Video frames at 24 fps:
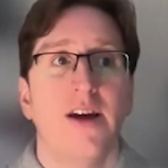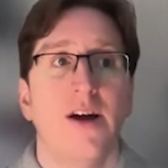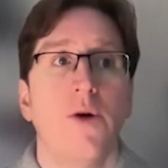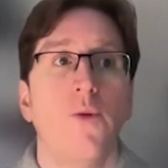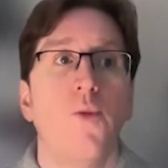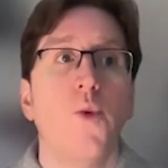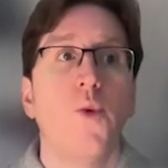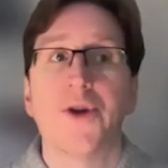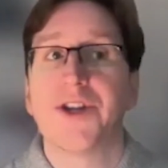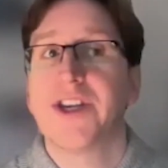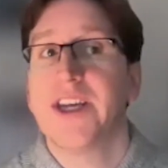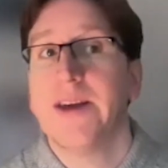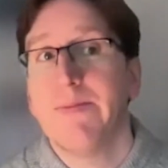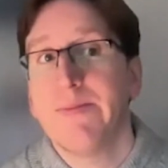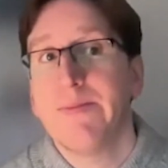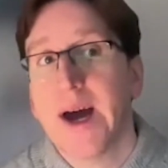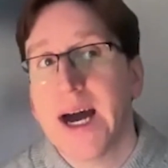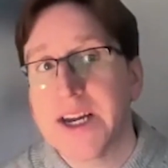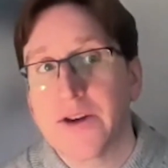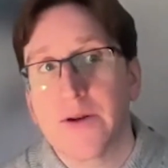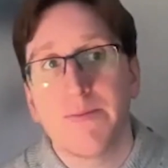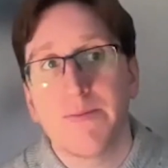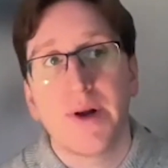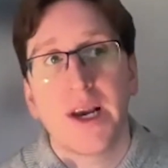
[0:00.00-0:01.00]
what's the
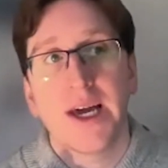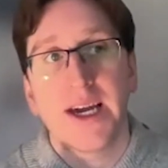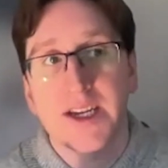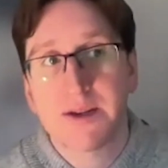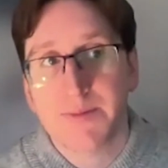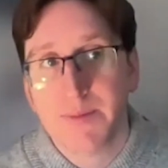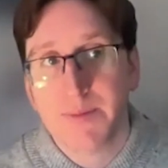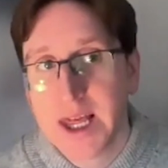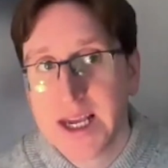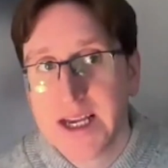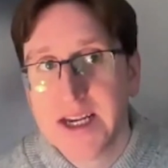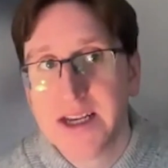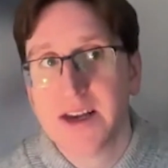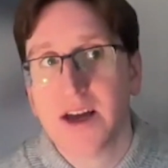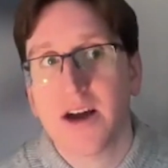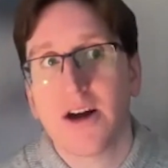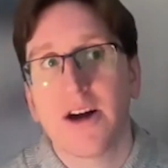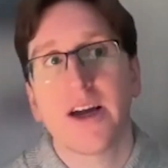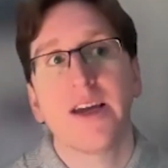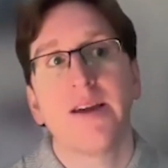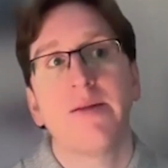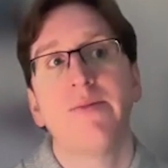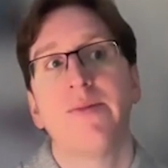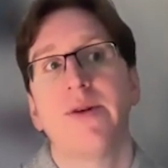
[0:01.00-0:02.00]
impact on players'
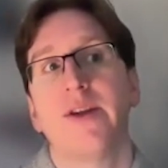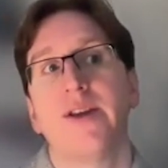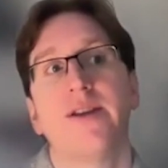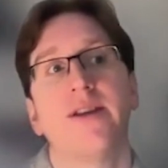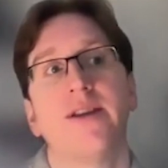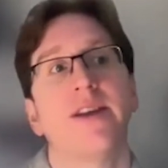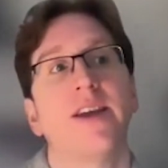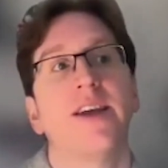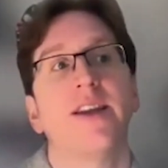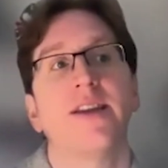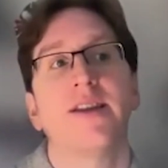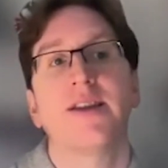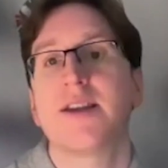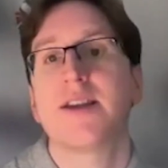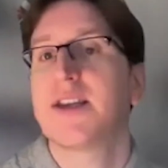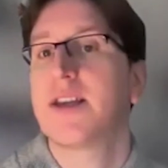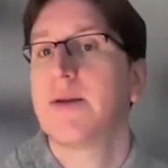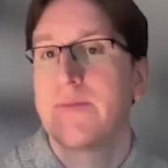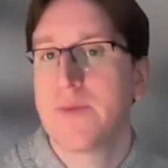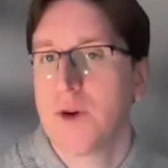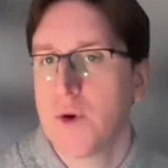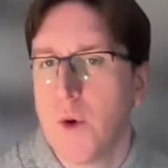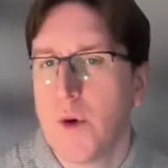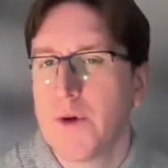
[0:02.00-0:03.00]
playtime and
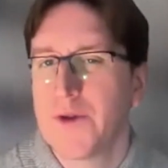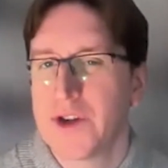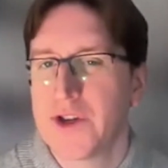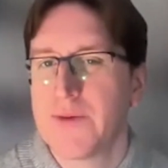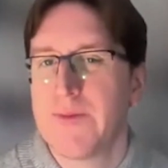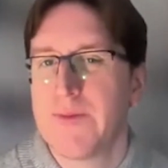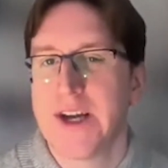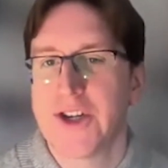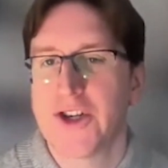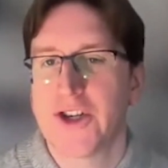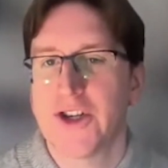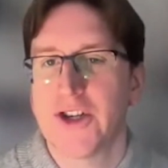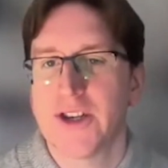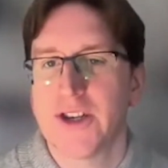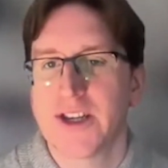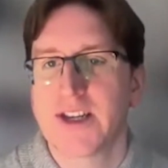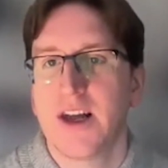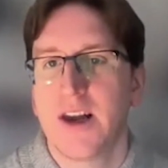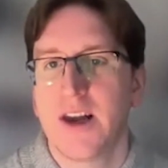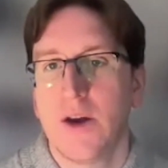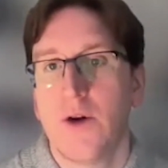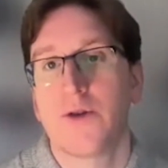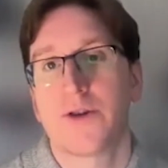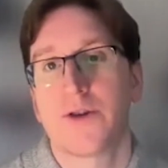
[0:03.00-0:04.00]
some quant measures
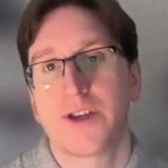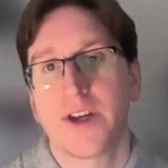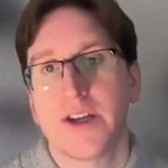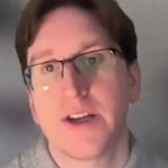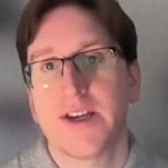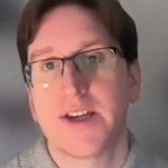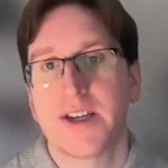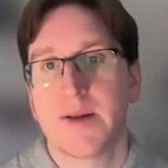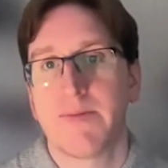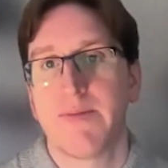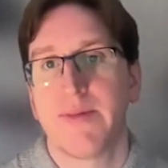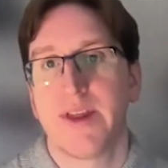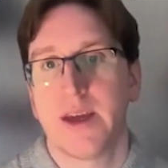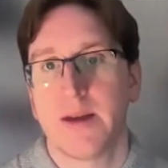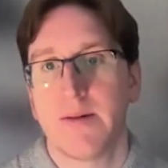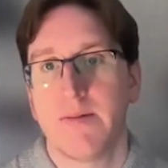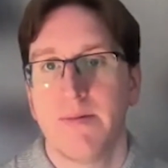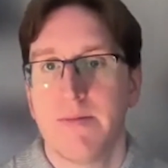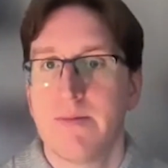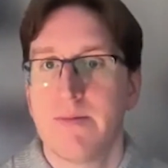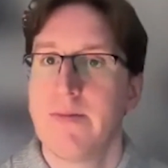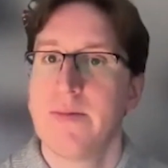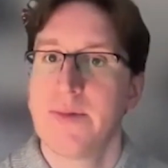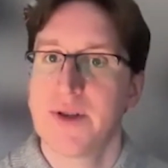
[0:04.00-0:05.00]
alongside something
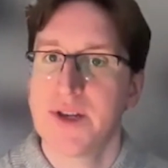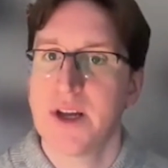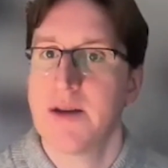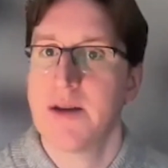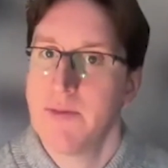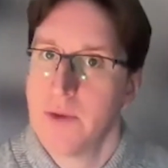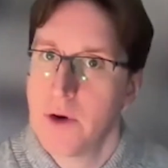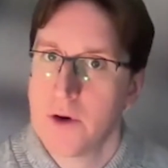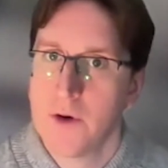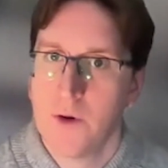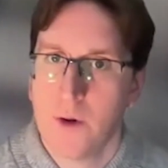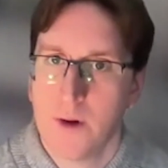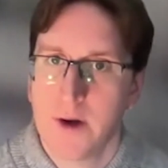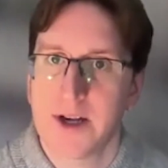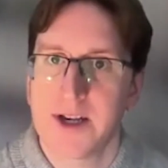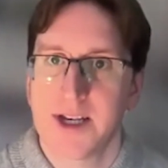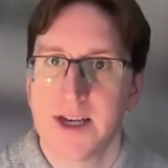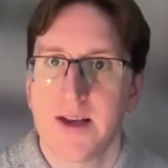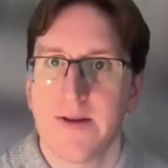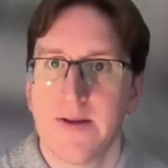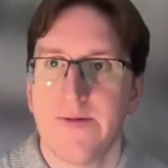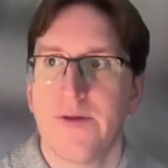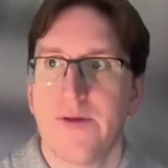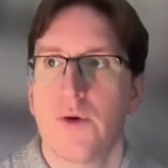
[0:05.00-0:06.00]
slightly more
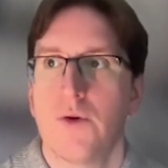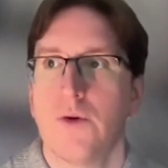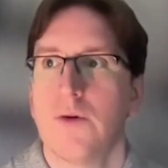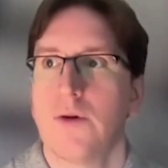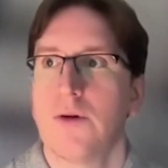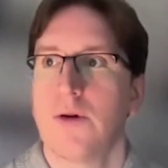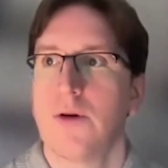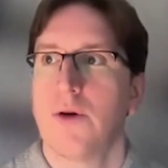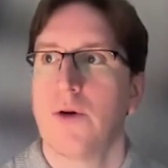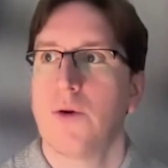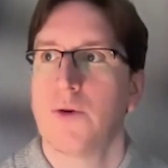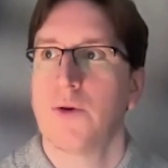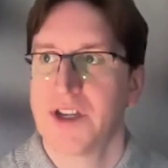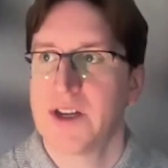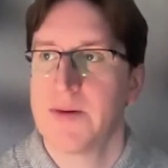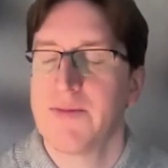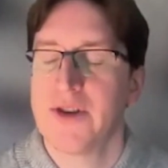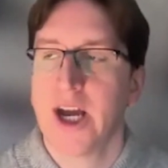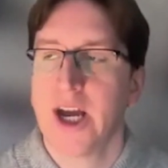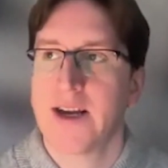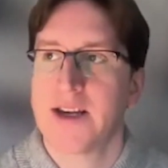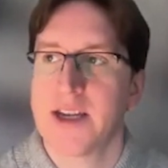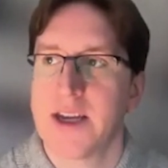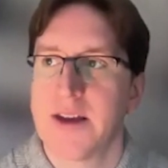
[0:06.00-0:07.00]
qualitative or
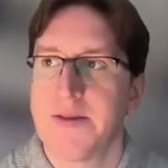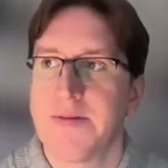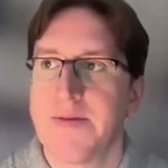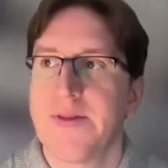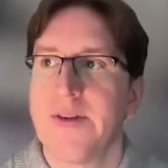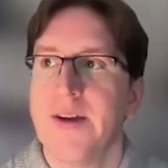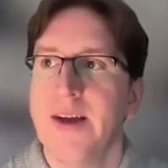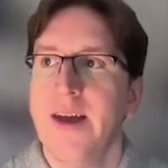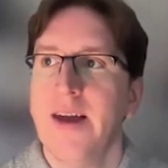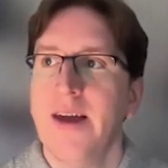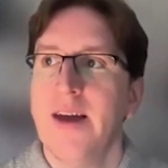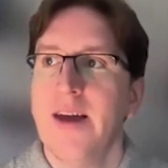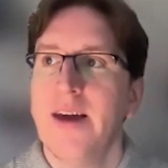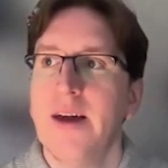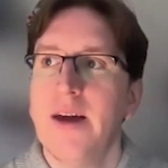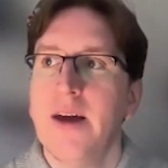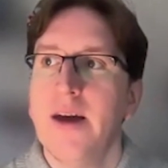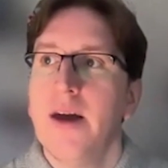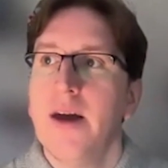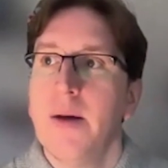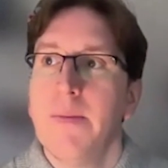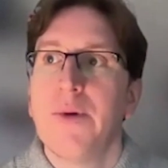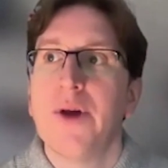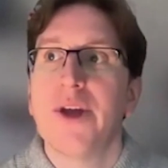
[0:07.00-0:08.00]
subjective.
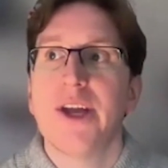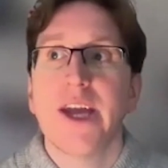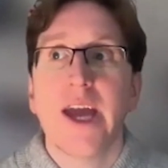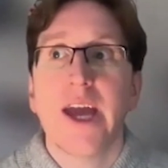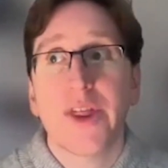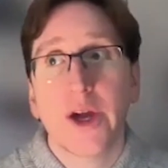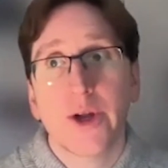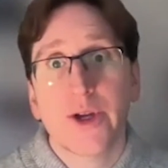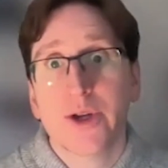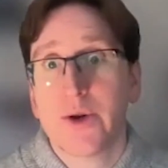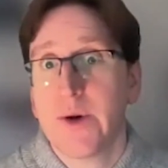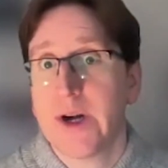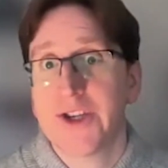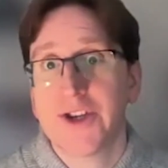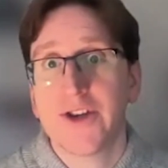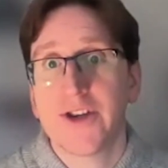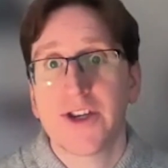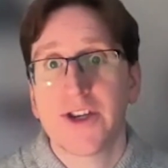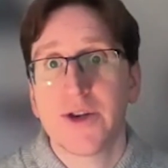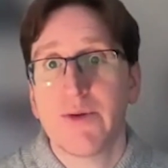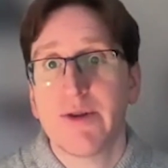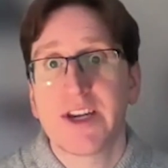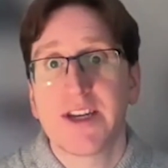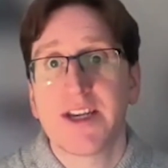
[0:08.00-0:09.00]
But yeah, those
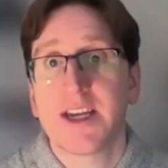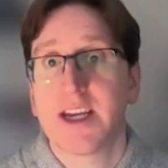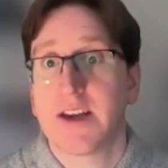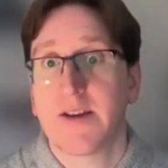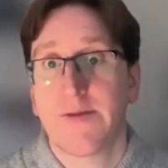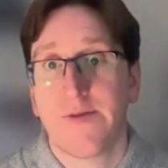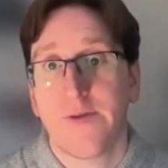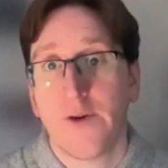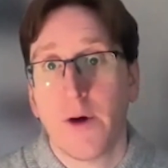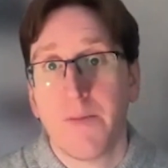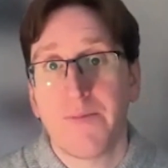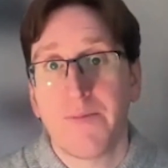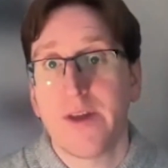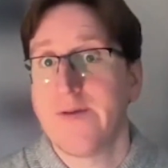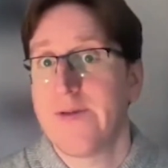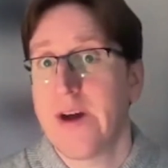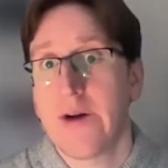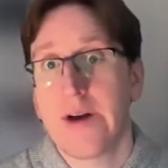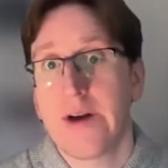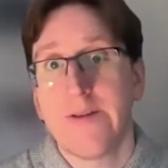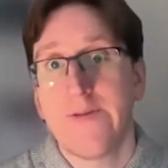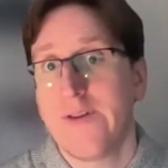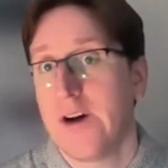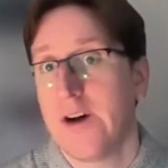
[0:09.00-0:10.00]
questions do exist from the
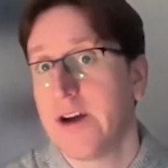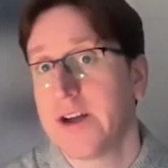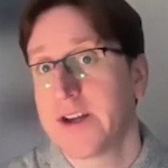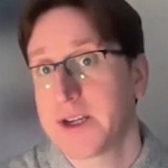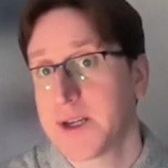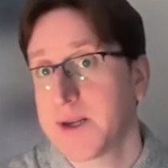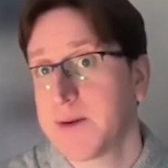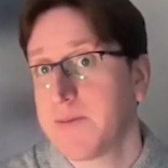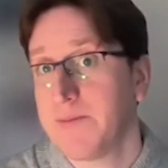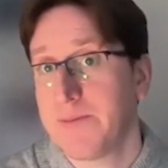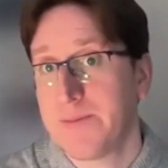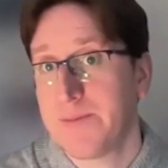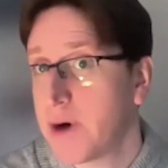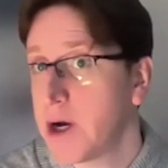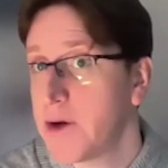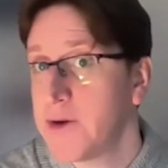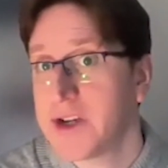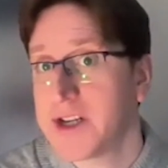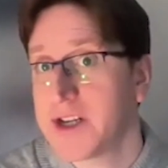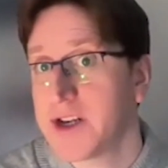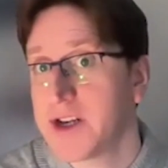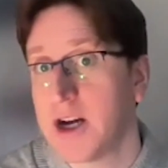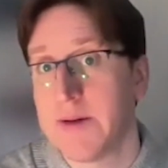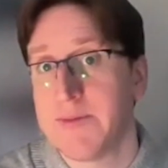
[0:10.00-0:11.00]
very first
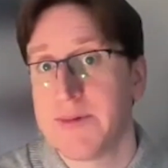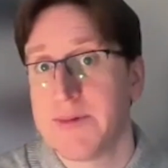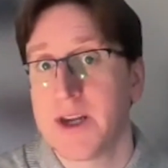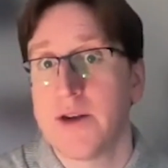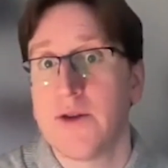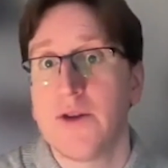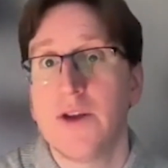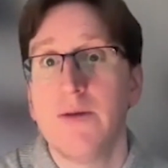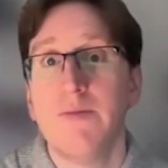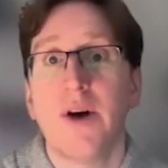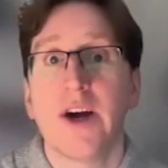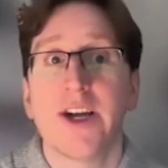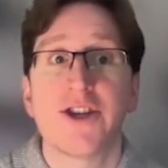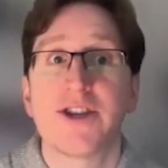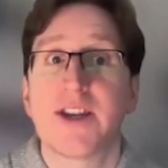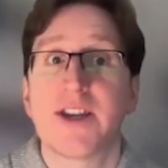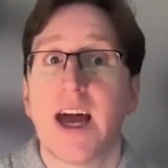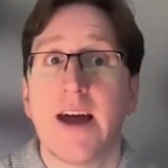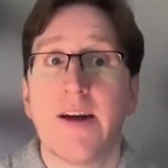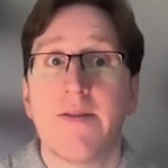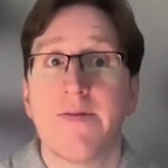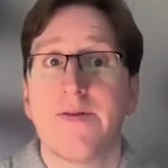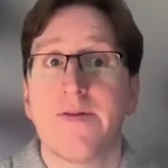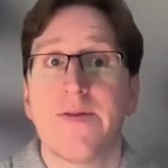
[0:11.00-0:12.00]
prototype. So you might just
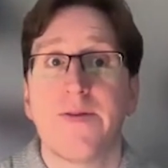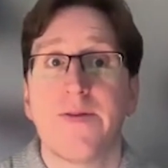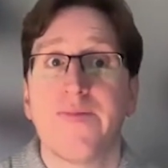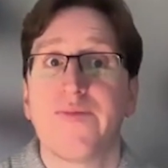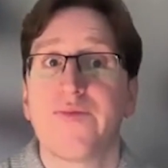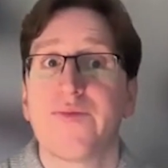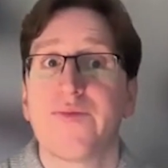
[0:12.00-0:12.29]
have